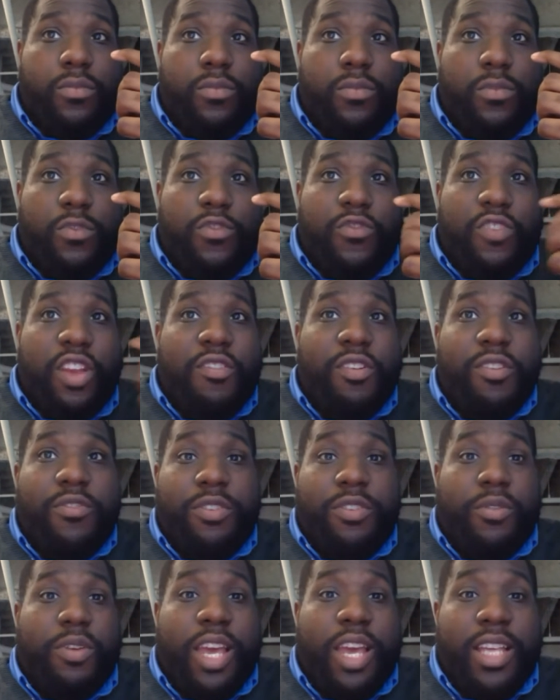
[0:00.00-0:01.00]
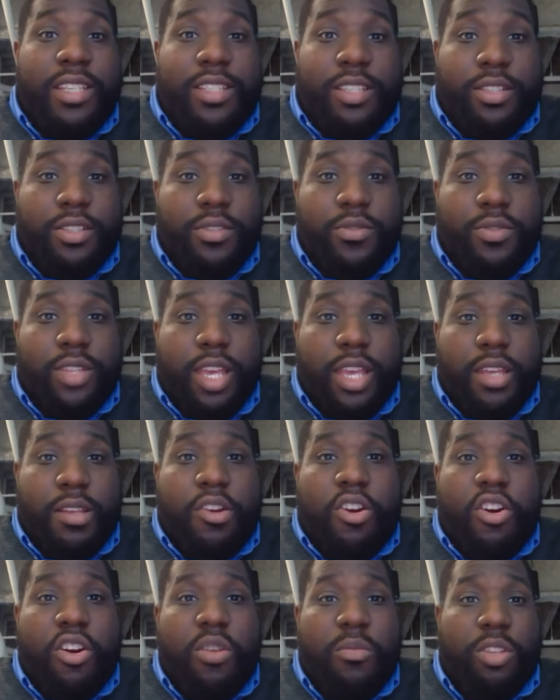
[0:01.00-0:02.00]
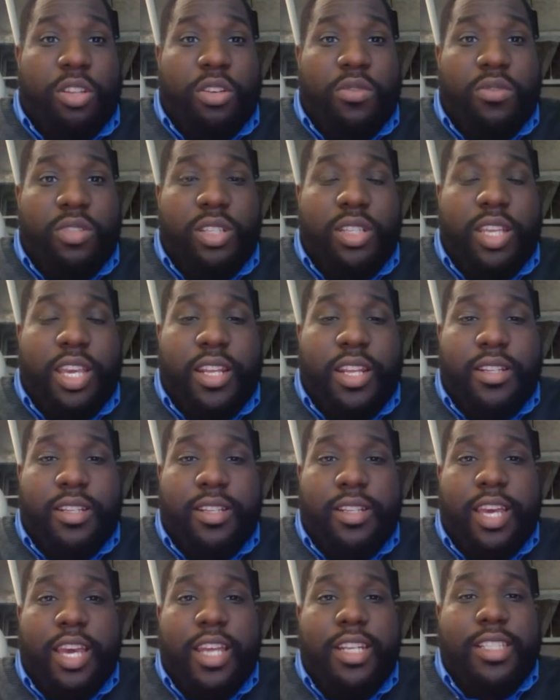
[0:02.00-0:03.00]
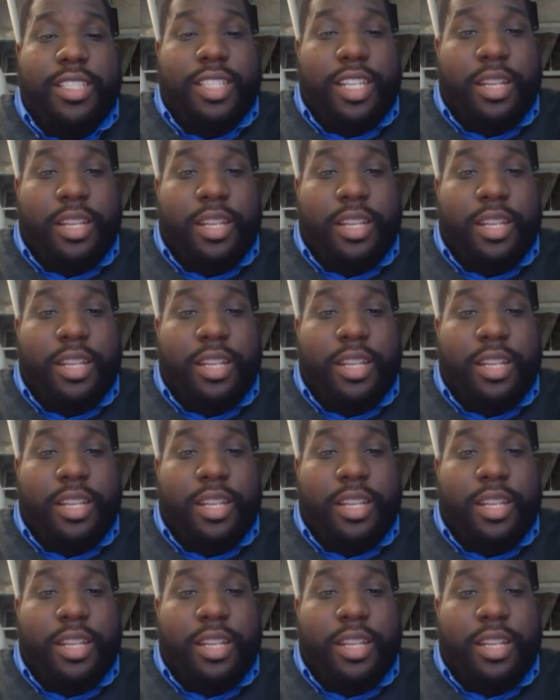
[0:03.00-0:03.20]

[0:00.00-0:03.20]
very few guys can do that. Karl Malone did that in the 90s at a